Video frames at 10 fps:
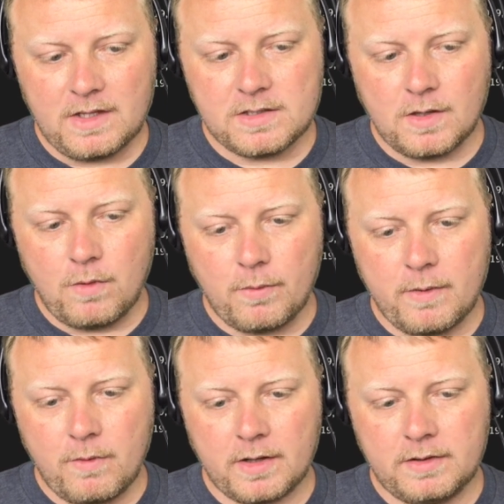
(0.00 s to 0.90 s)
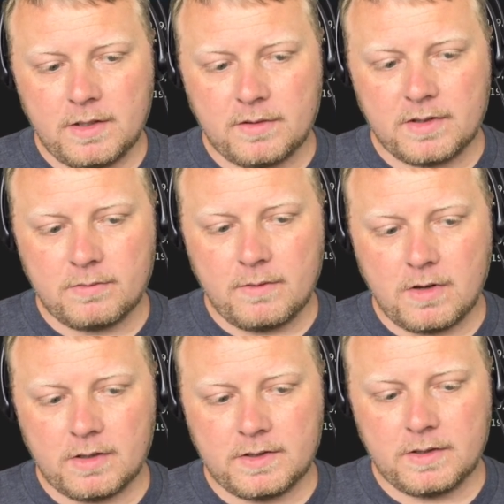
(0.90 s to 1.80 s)
So what we want to do is we
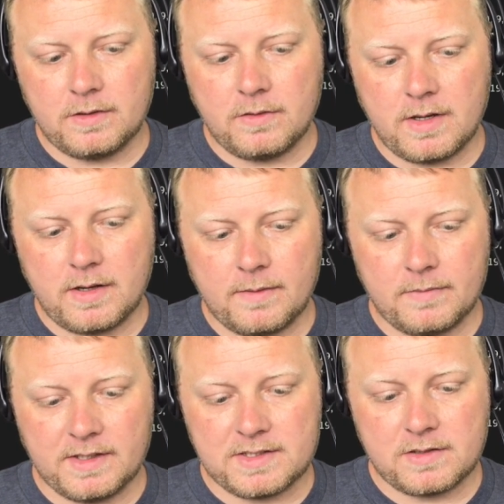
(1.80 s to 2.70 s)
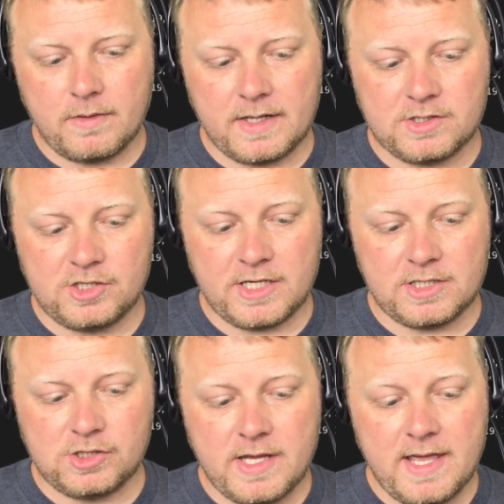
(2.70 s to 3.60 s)
want to, let's go ahead and
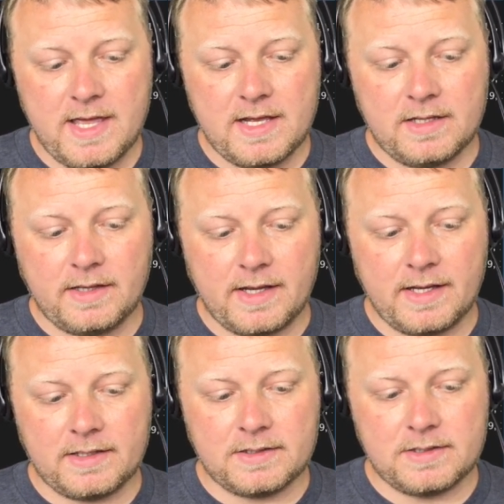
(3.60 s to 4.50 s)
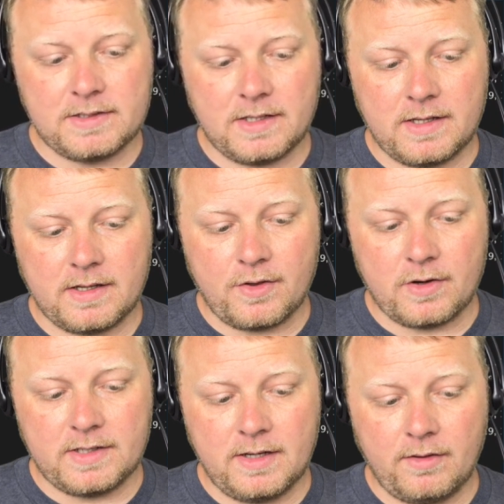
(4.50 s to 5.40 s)
change lines
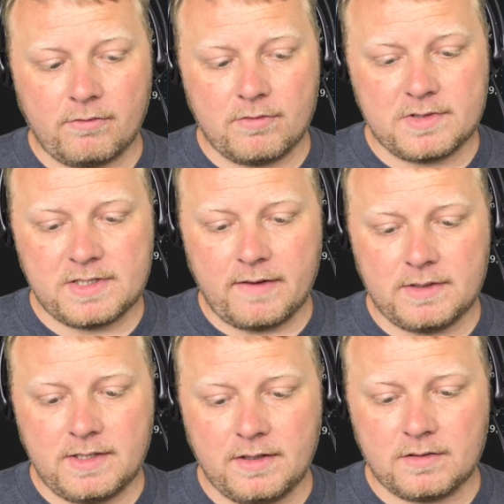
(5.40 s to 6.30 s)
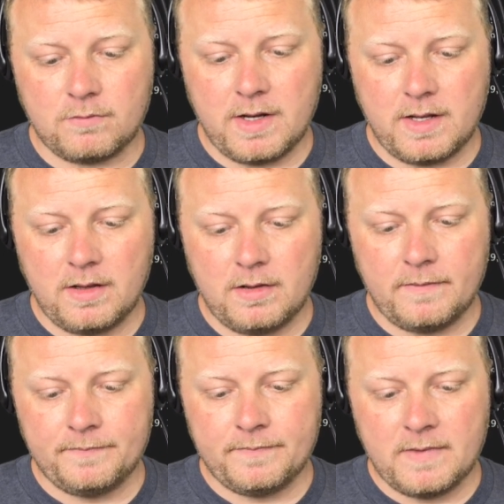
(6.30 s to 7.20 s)
13 through 17 as well,
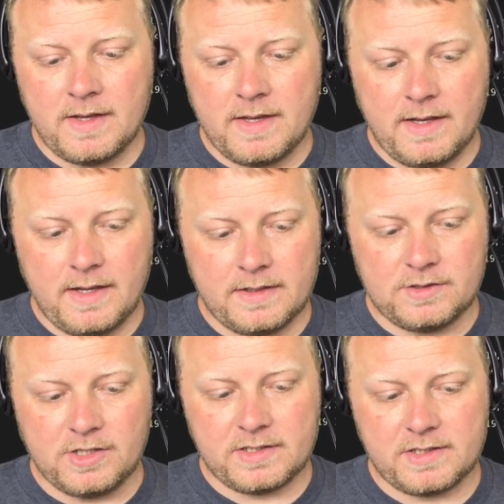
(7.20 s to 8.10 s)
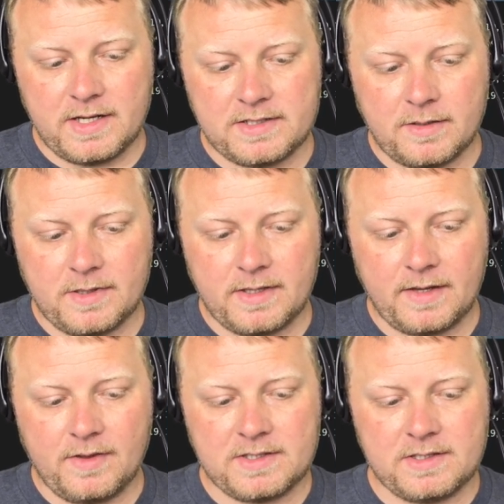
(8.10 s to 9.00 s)
and just say something
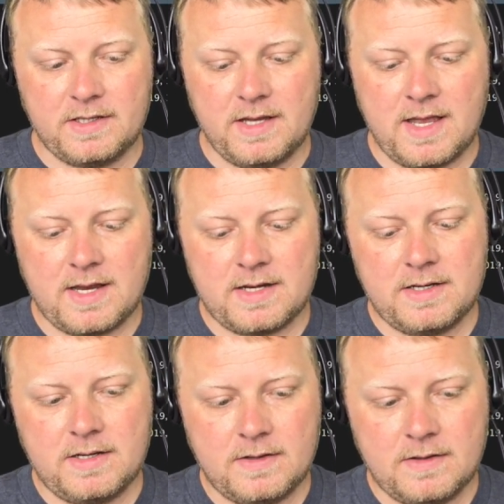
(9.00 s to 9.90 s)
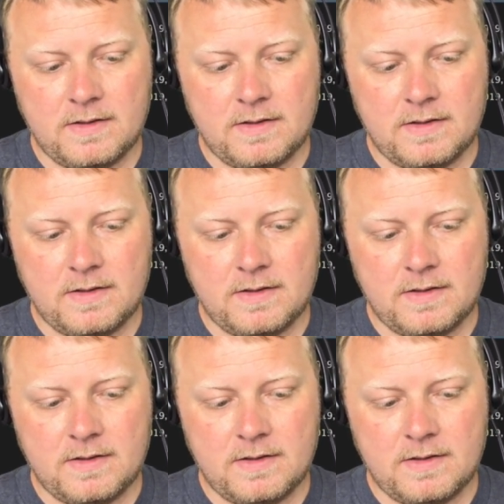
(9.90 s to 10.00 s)
like this is the end.